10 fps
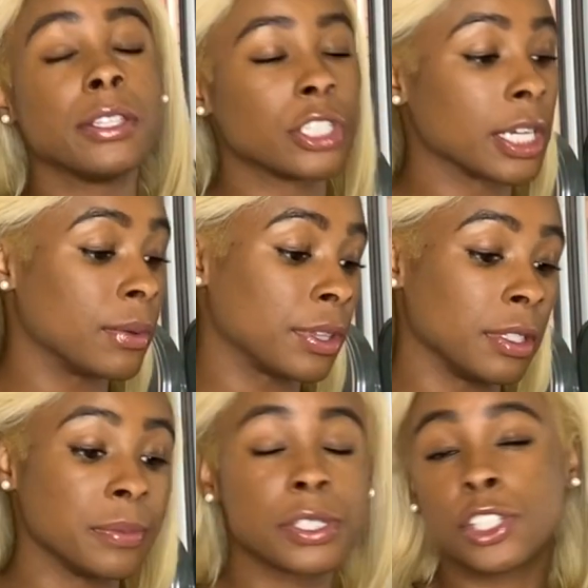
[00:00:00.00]
can share with
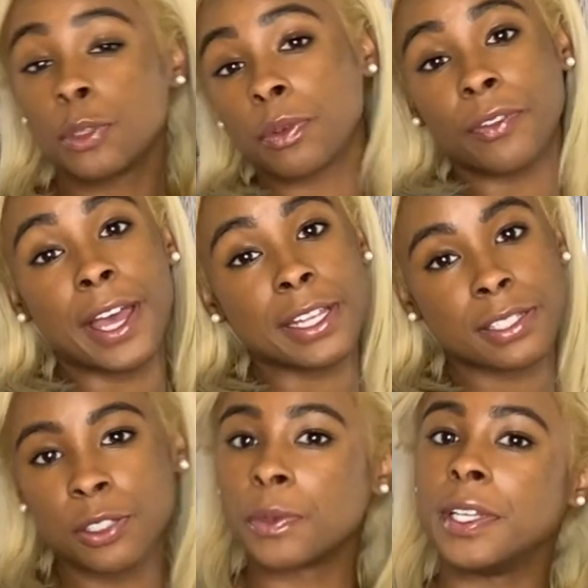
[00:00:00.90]
them super
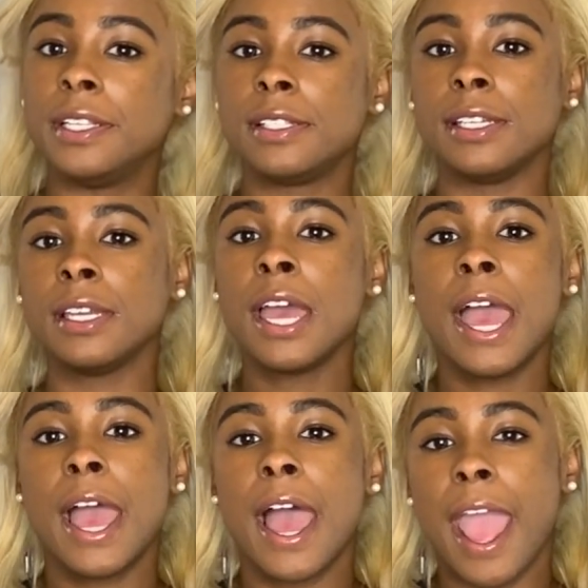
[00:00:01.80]
fast, super easy.
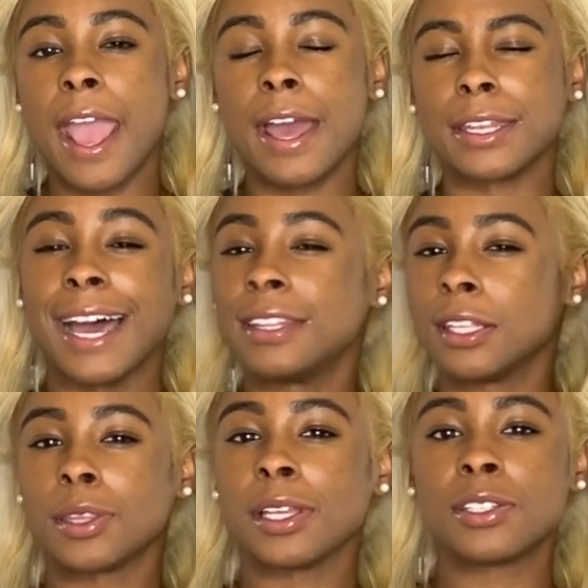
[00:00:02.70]
And I
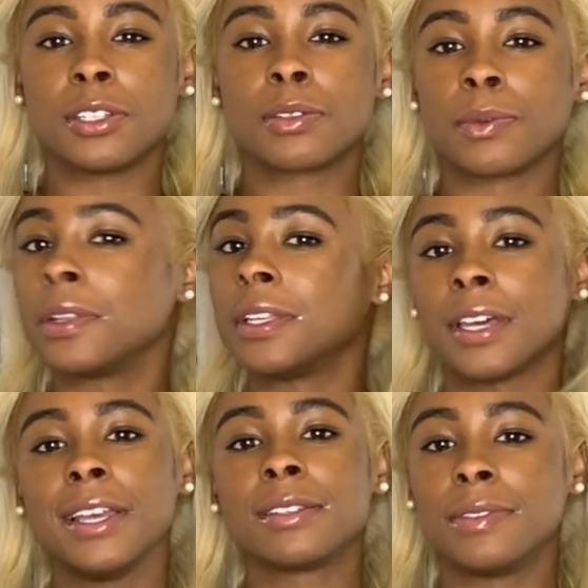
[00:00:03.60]
think that's just really
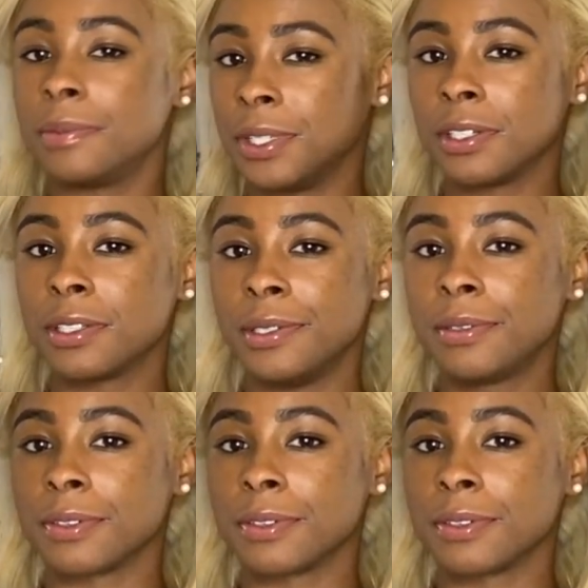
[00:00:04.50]
nice of them to include